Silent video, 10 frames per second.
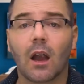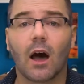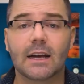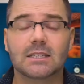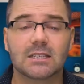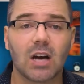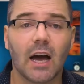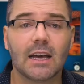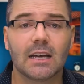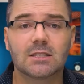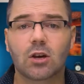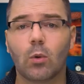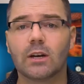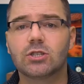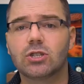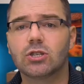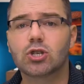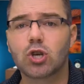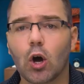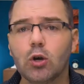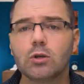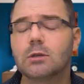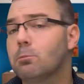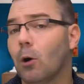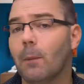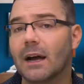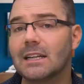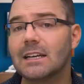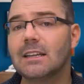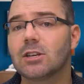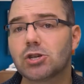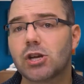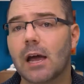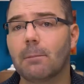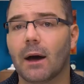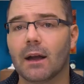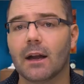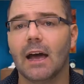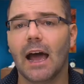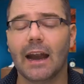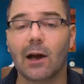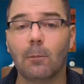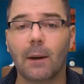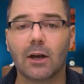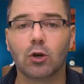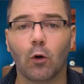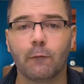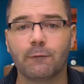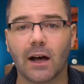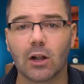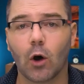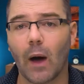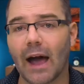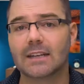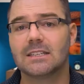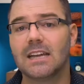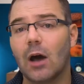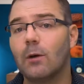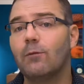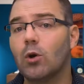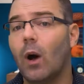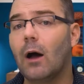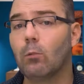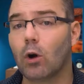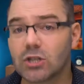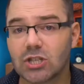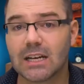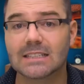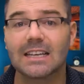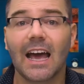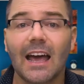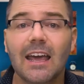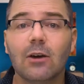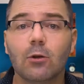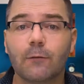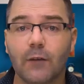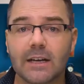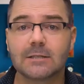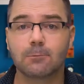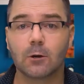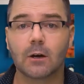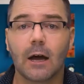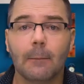liked Diane's question, show your support by clicking the share button and help out your fellow actor. Now, if you are watching us here on Facebook,